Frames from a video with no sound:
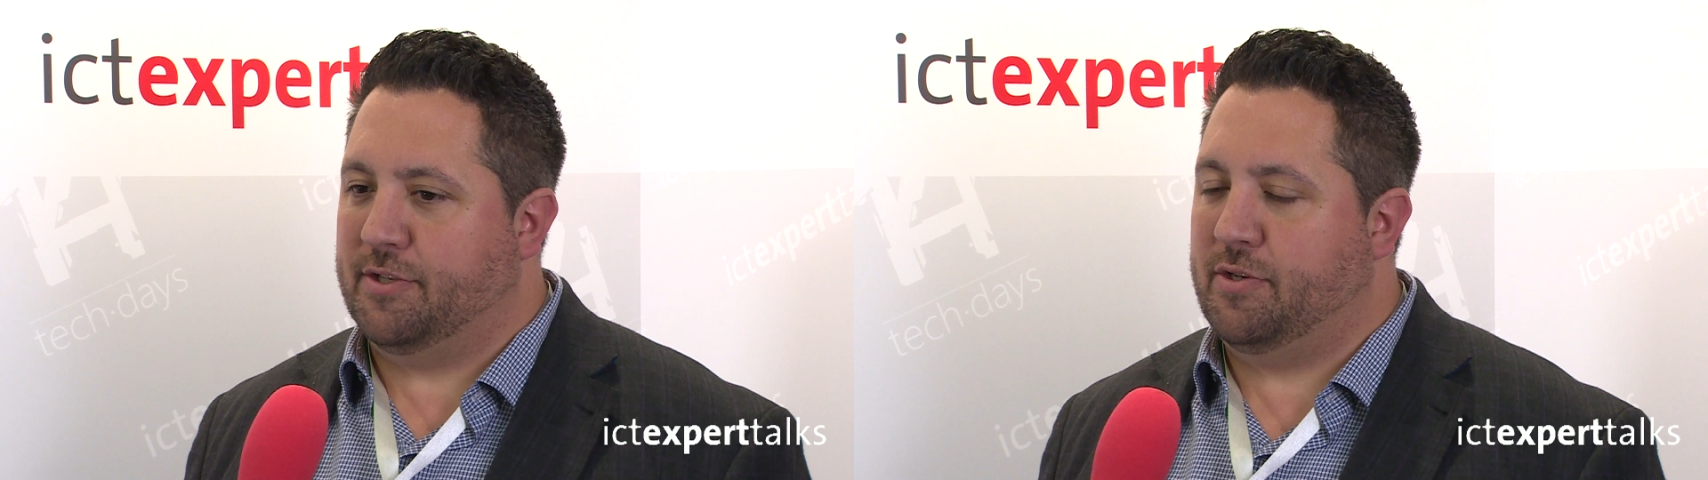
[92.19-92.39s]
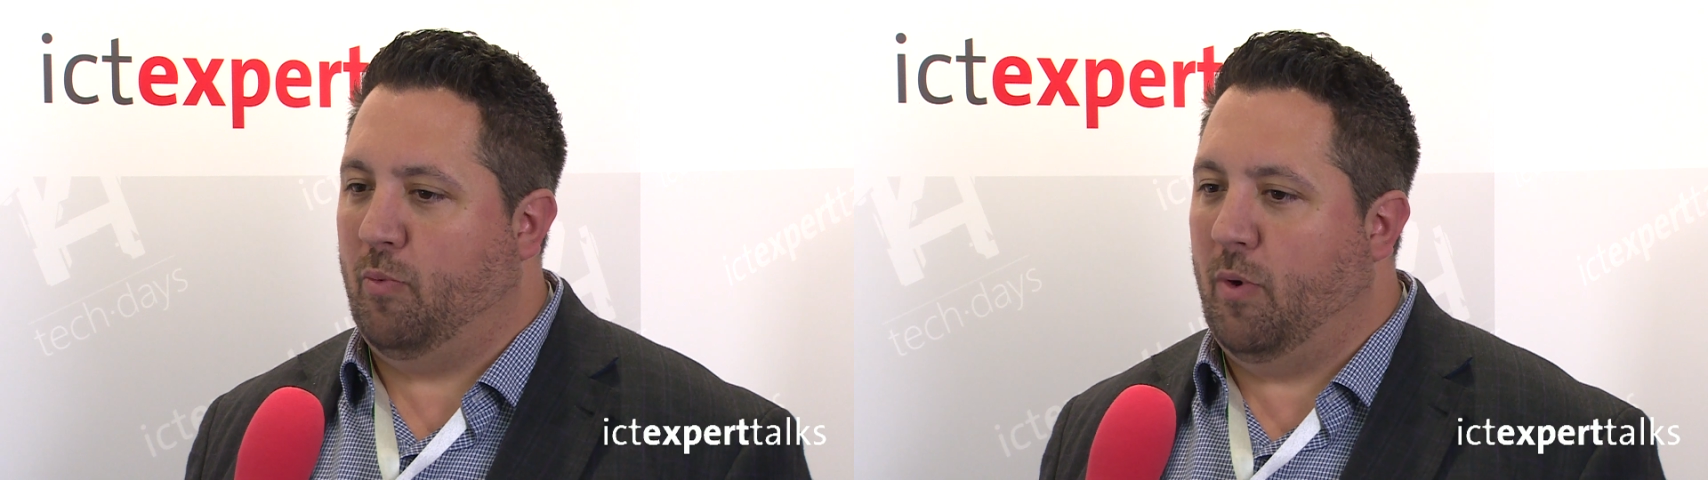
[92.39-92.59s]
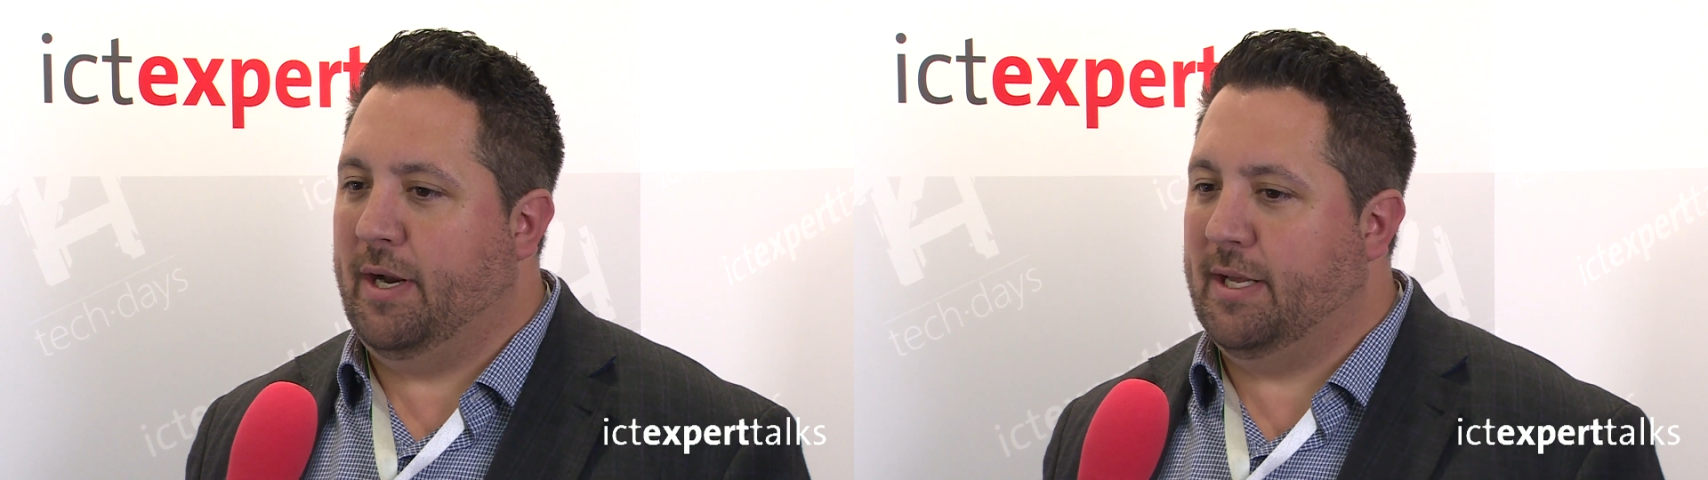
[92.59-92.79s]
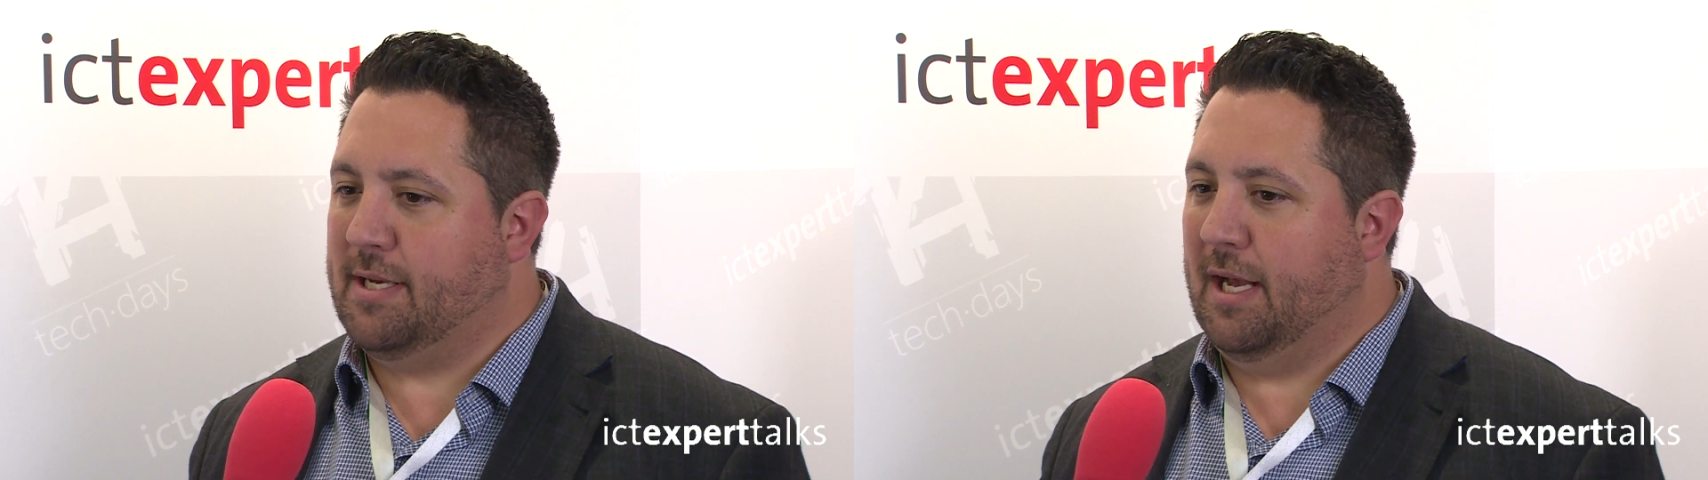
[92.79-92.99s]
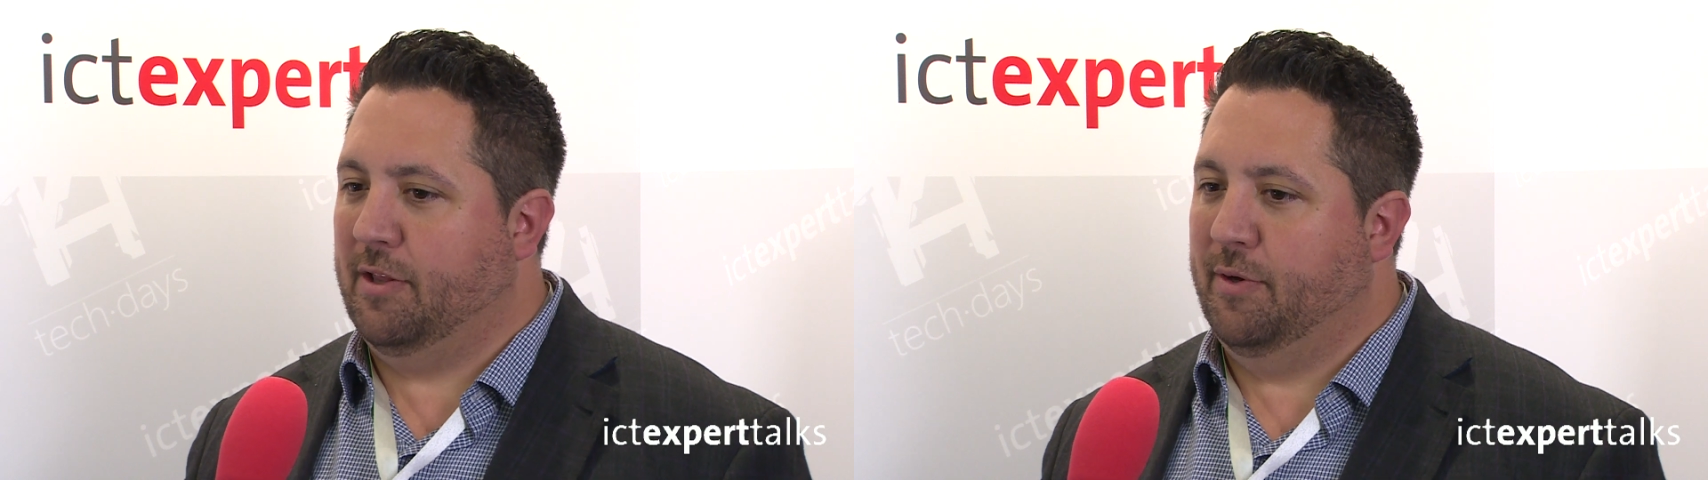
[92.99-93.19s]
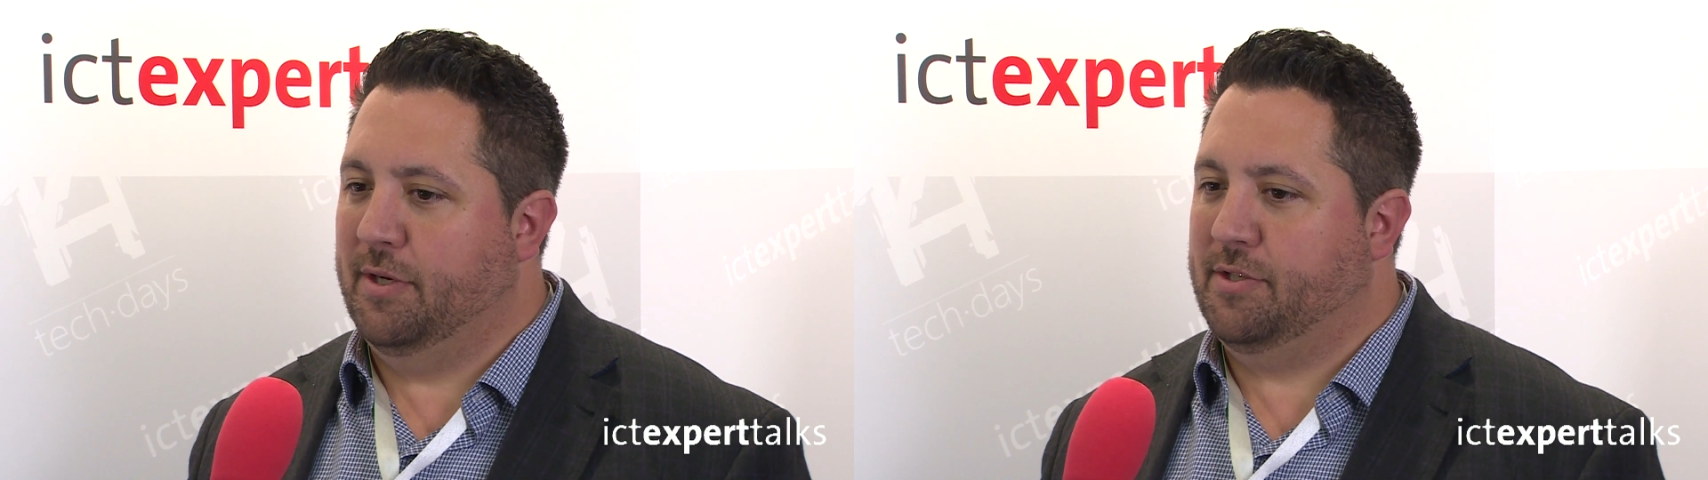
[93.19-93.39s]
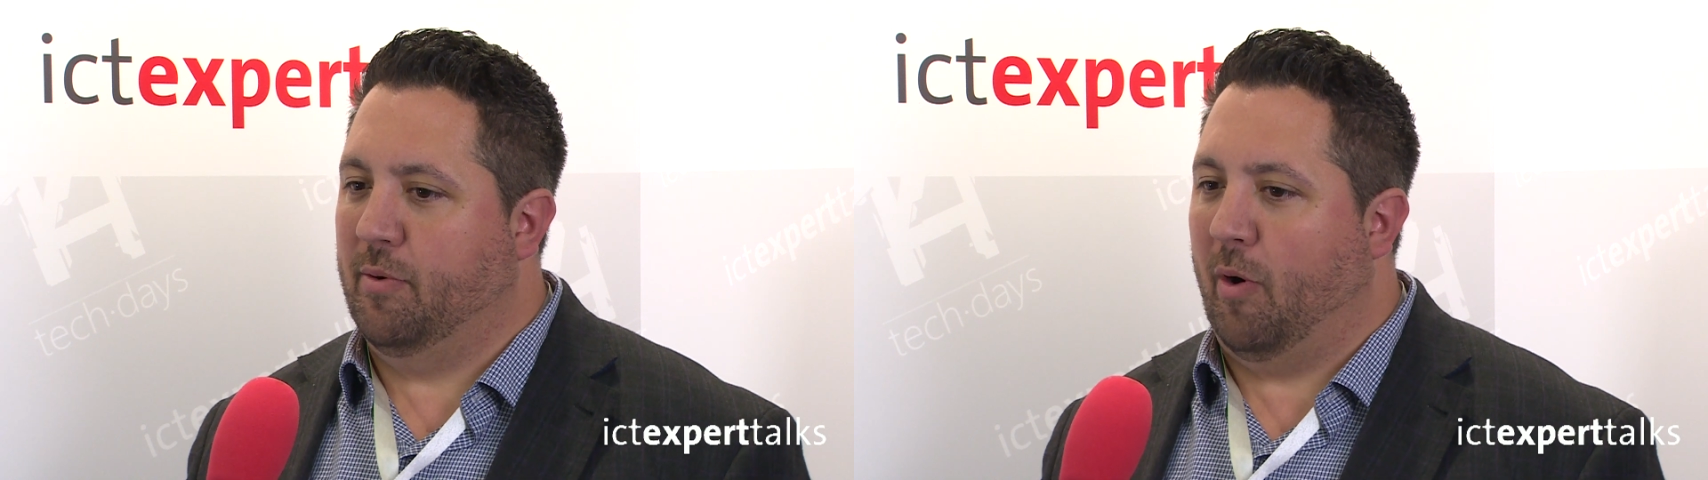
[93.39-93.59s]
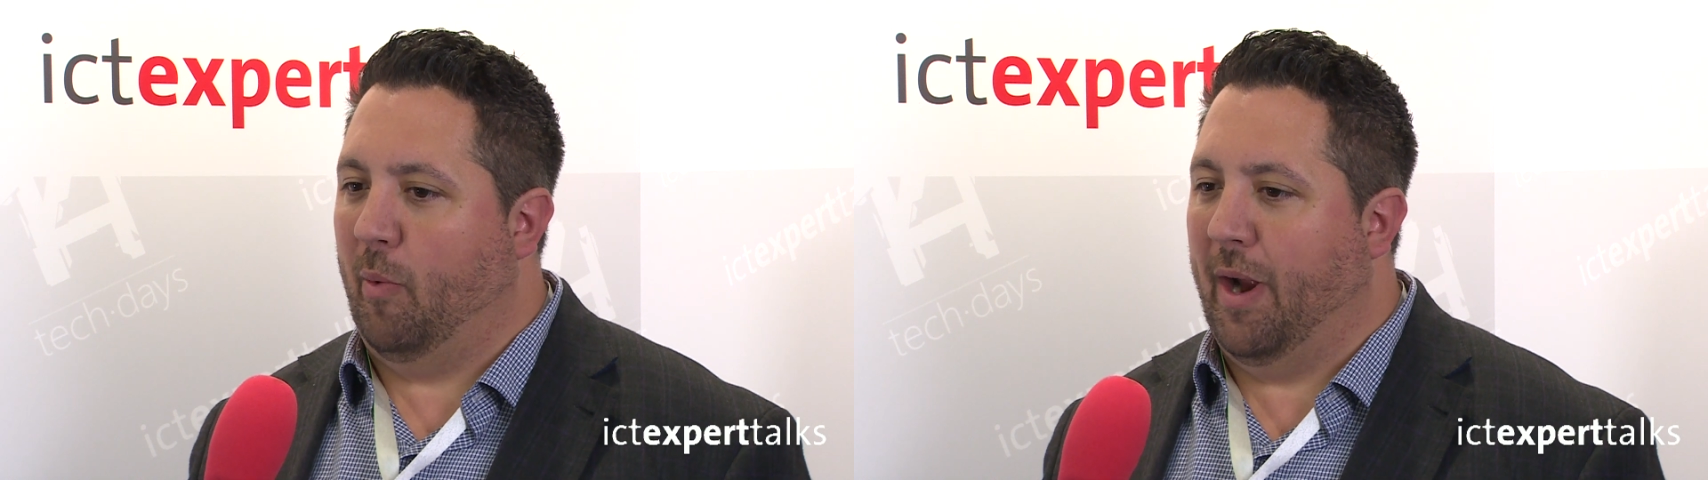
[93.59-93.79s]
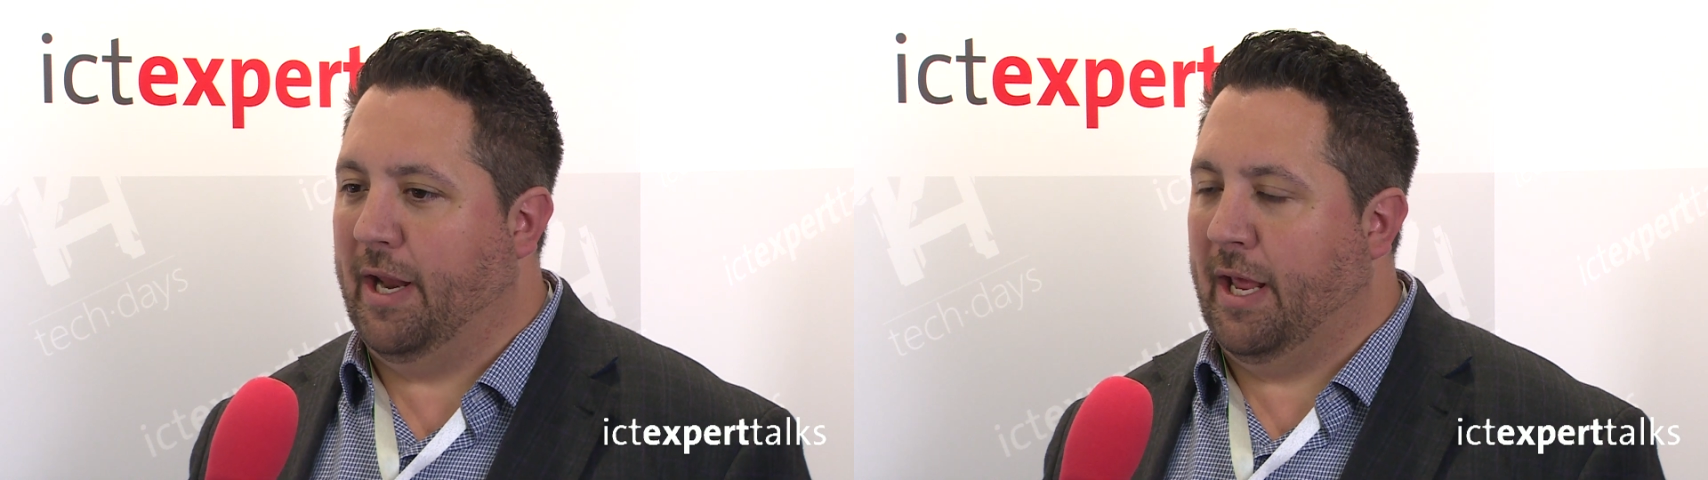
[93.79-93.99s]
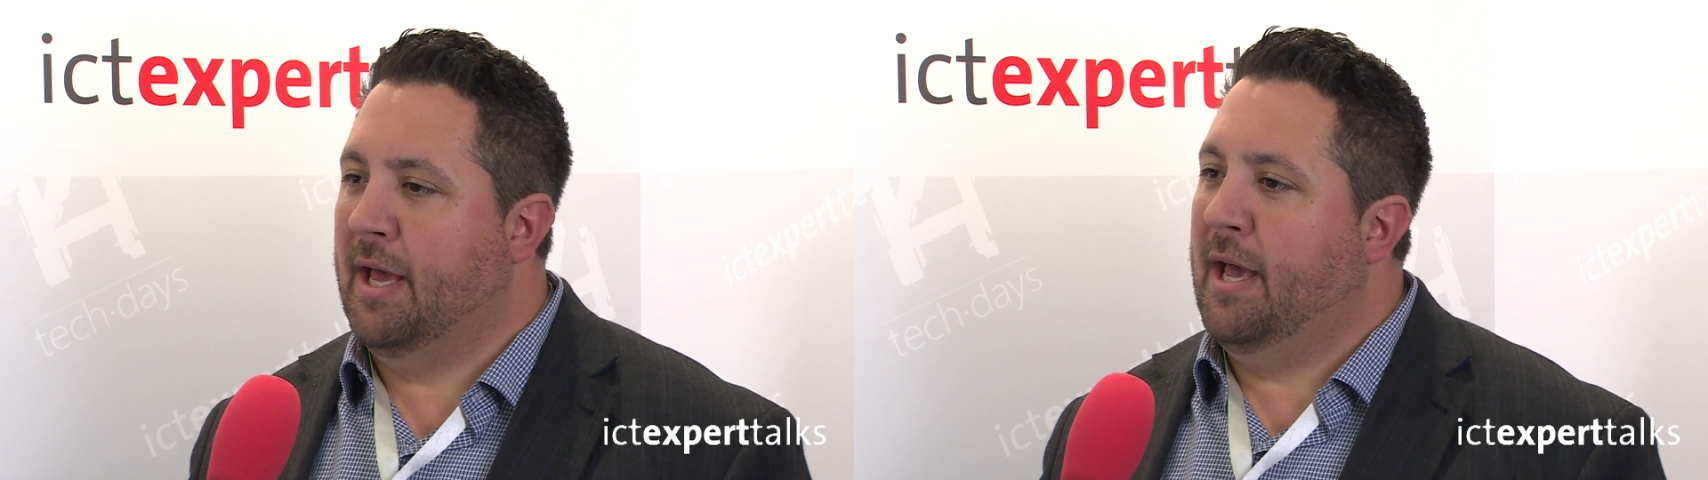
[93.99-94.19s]
So one, as I alluded to
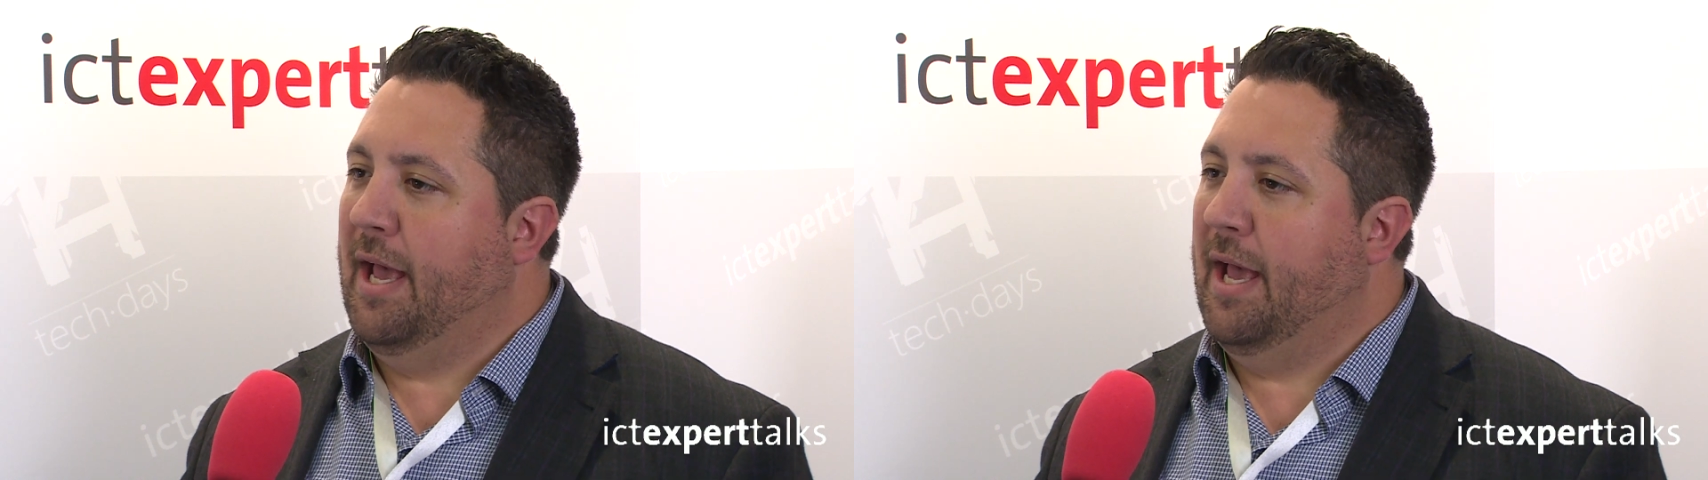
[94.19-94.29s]
already,